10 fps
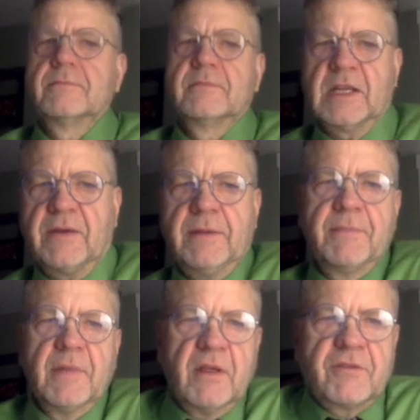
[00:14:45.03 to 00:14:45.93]
All right.
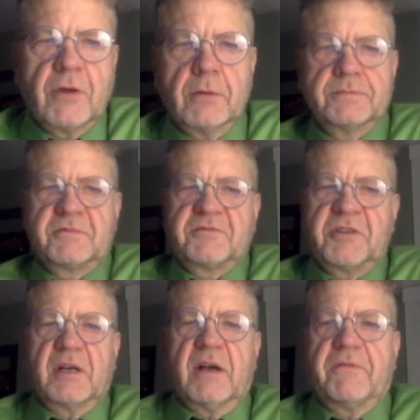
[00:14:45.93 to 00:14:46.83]
So
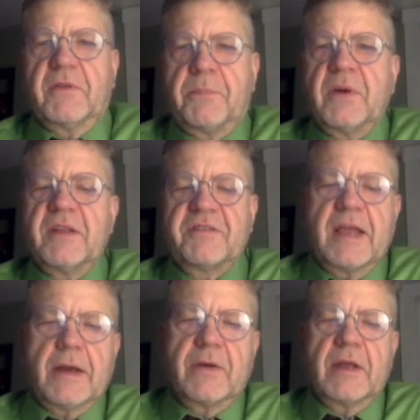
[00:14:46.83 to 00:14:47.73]
start off with a pretty
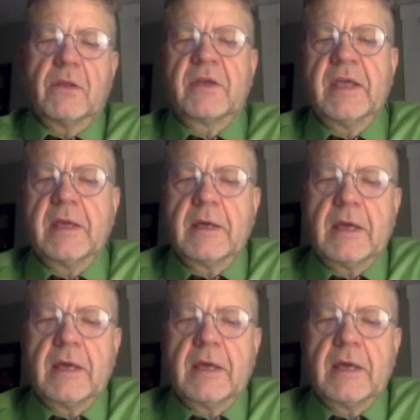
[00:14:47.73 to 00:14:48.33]
scary looking